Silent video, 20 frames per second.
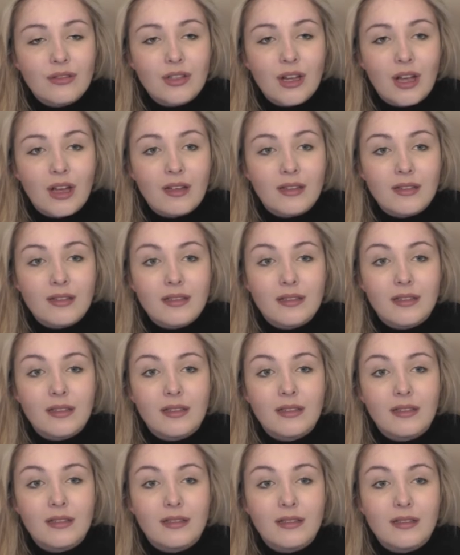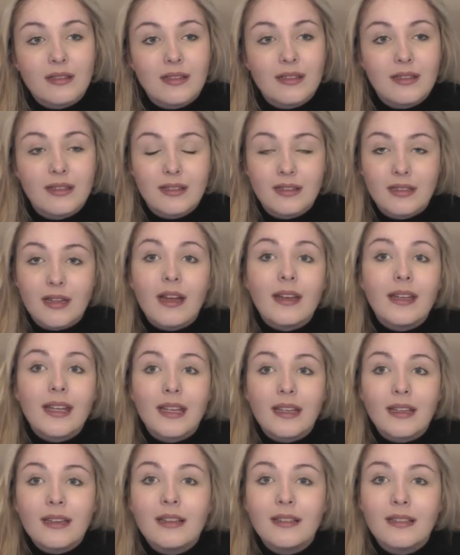just
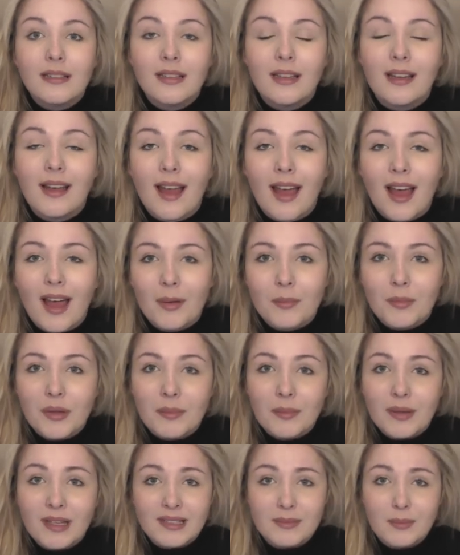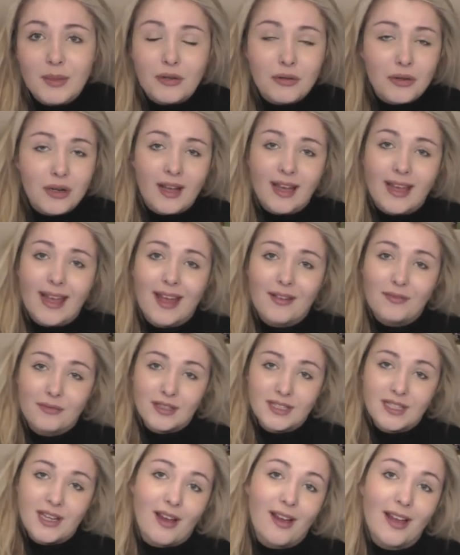stunning. It makes me cry
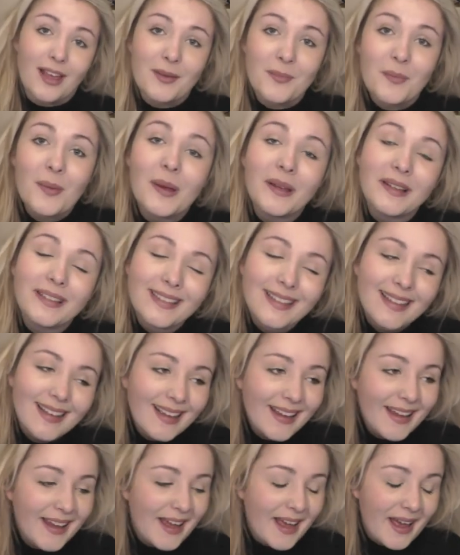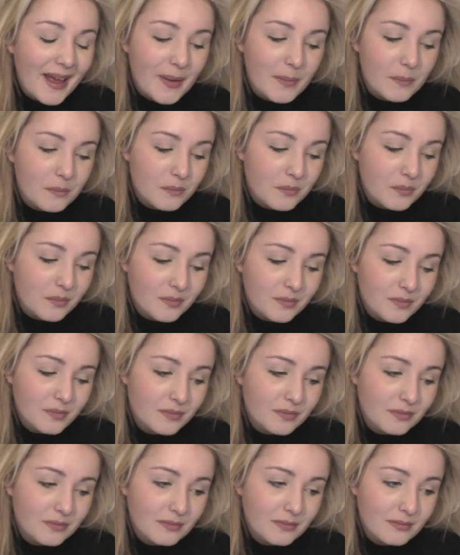every time. And
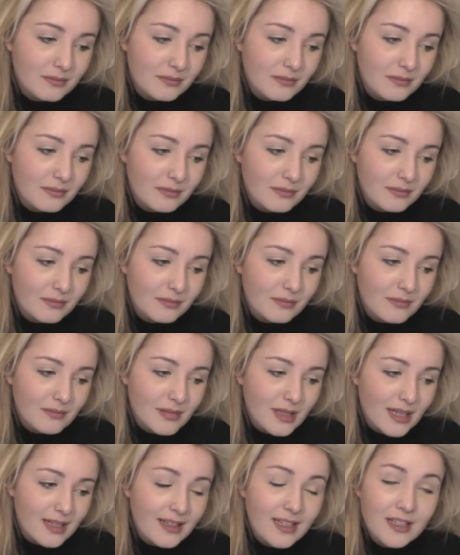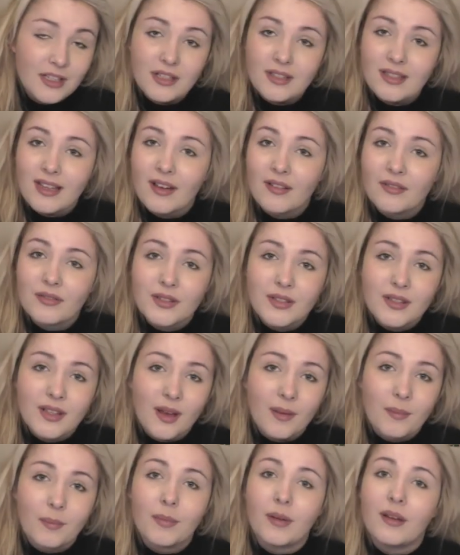they just have
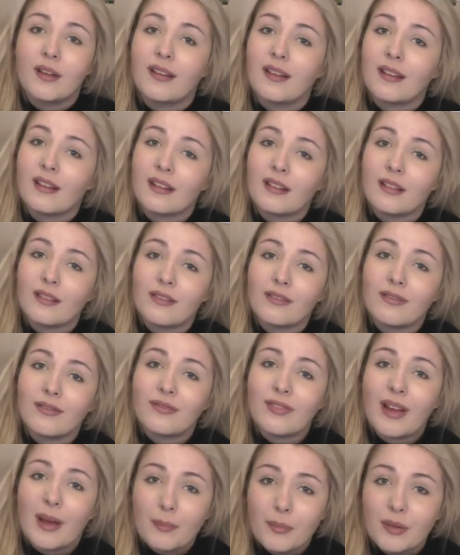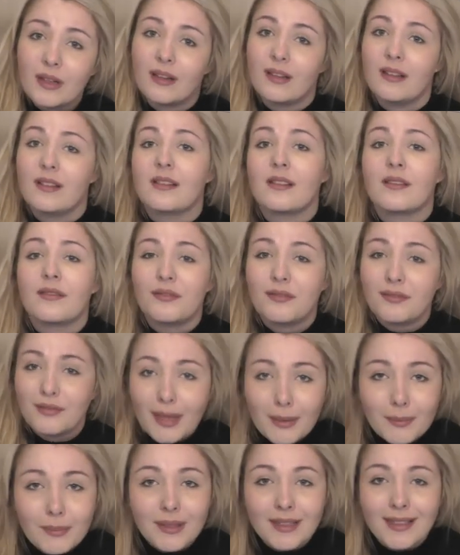some fabulous,
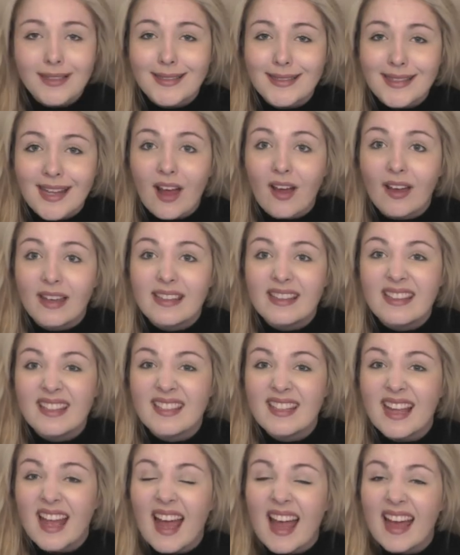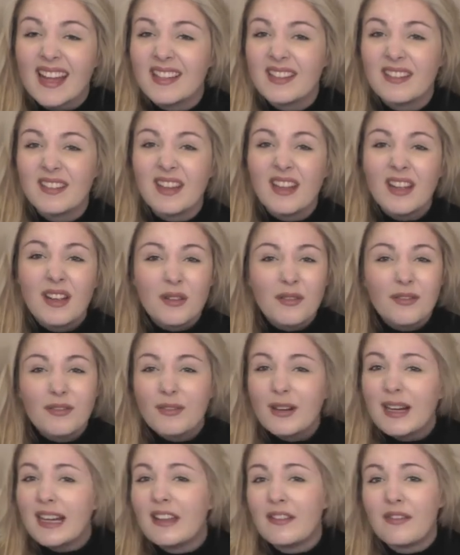fabulous lines and
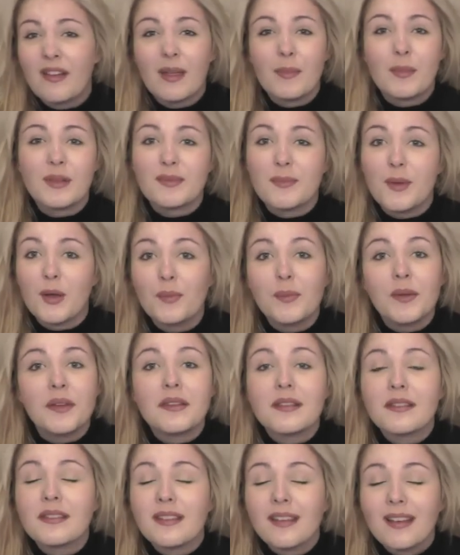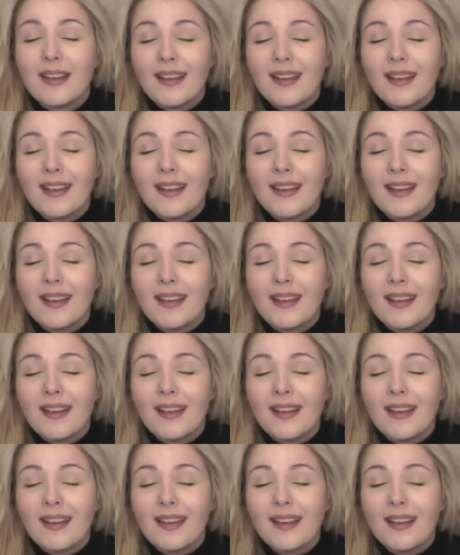really famous moments,